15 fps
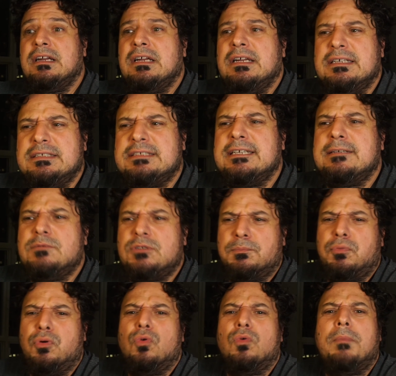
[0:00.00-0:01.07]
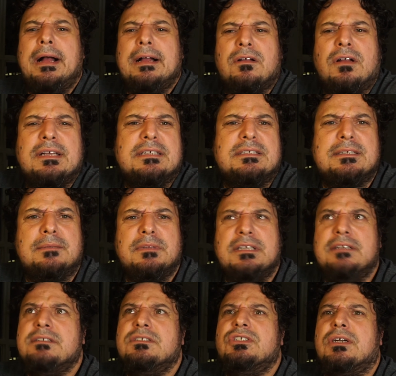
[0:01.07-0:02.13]
It seemed to pull back, I guess, some of
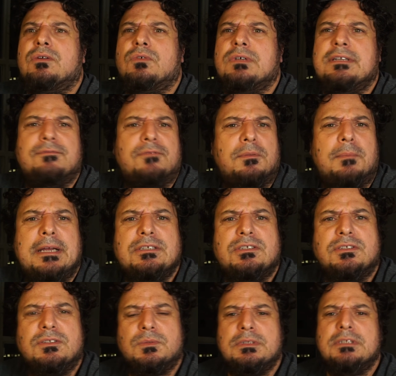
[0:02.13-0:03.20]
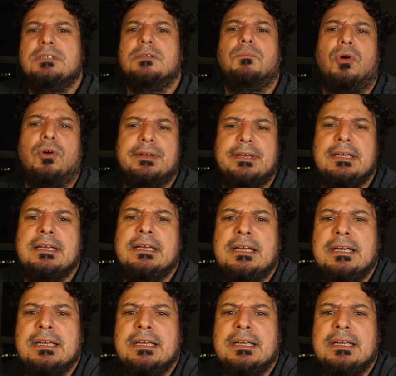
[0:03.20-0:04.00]
the general inflammations within the body.